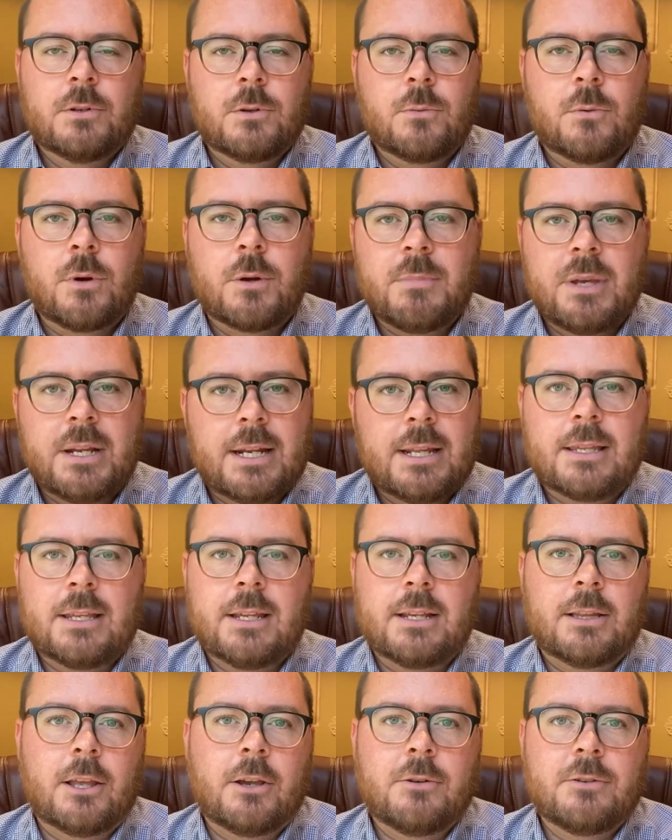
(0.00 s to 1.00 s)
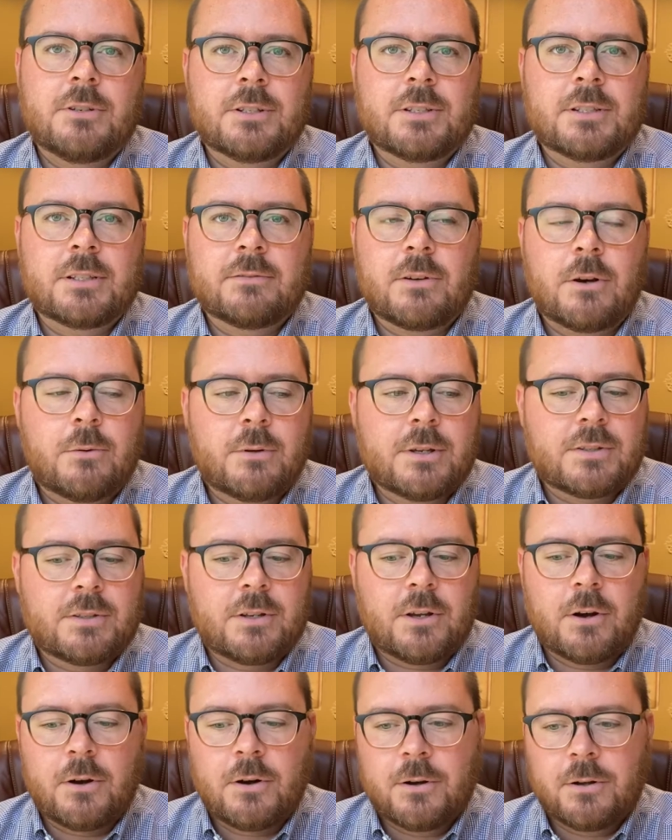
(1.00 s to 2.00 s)
what many theologians have always
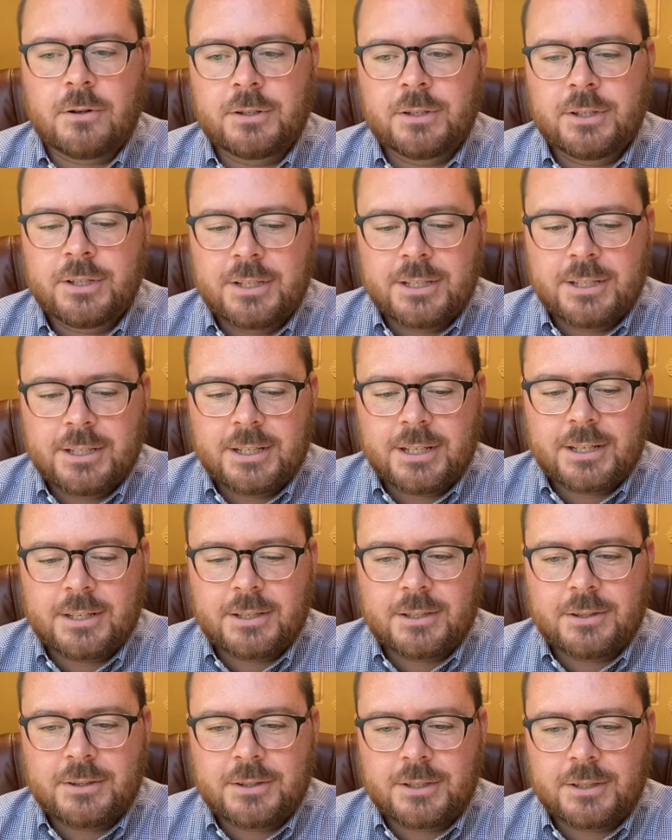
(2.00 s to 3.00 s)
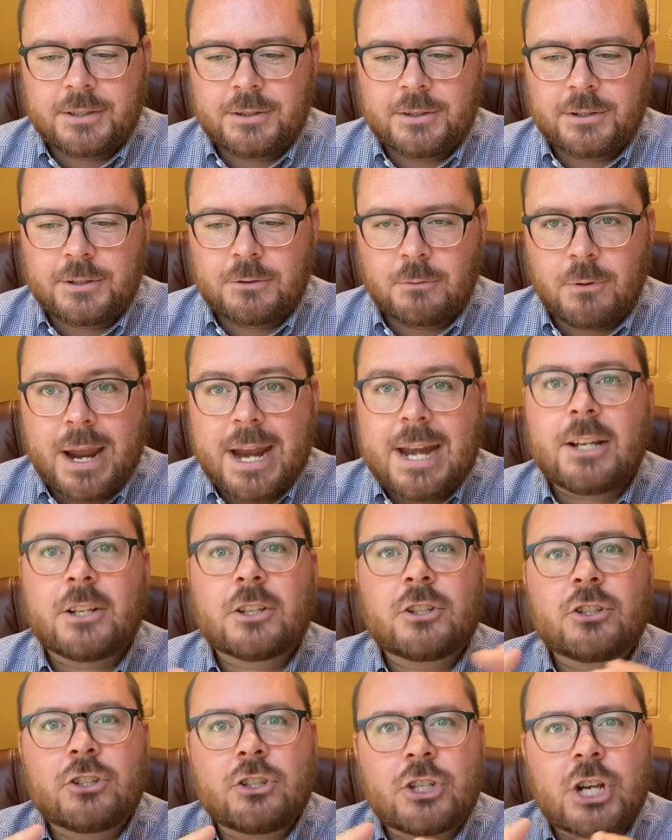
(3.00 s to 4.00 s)
called uh, the, the great
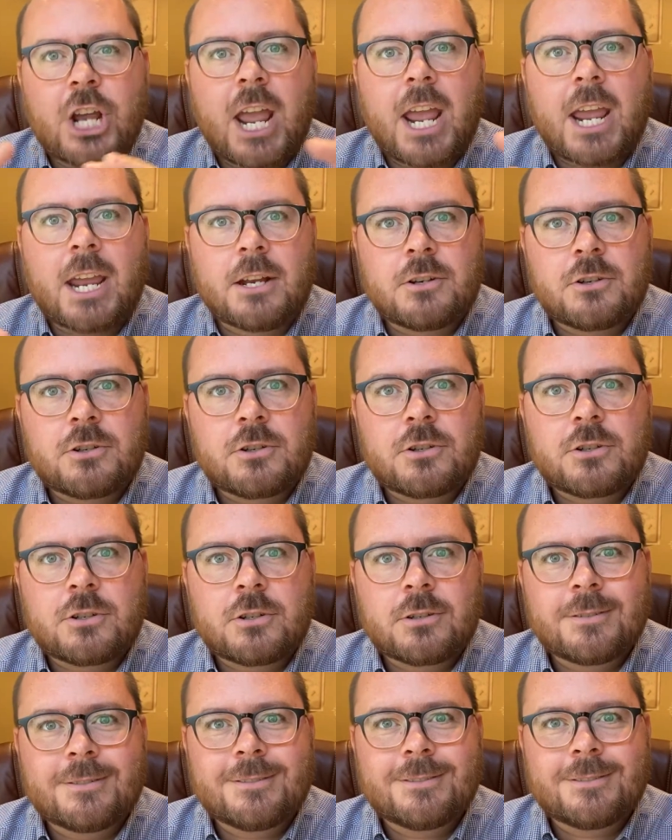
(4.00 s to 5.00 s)
exchange.